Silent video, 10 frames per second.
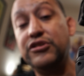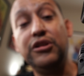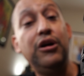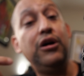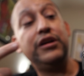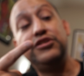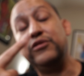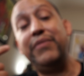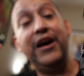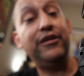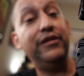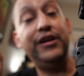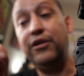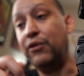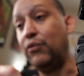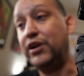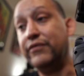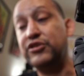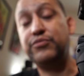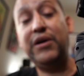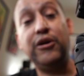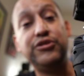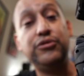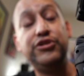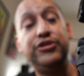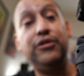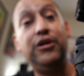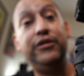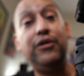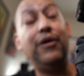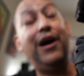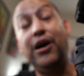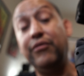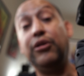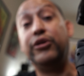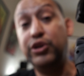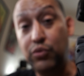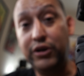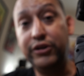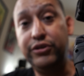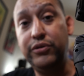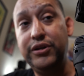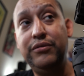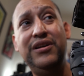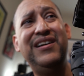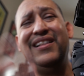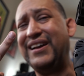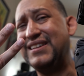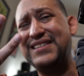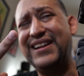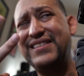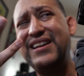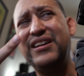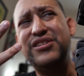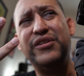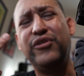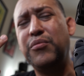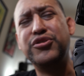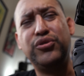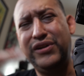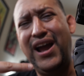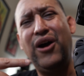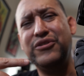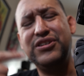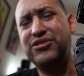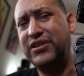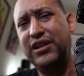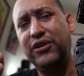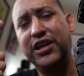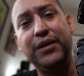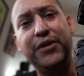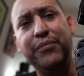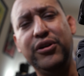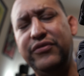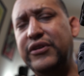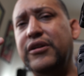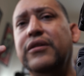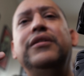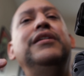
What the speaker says: as long as your battery or whatever power source you're on, or however long you want to do it. Like I said, I think I did it for almost 3 hours yesterday looking at my bird feeder.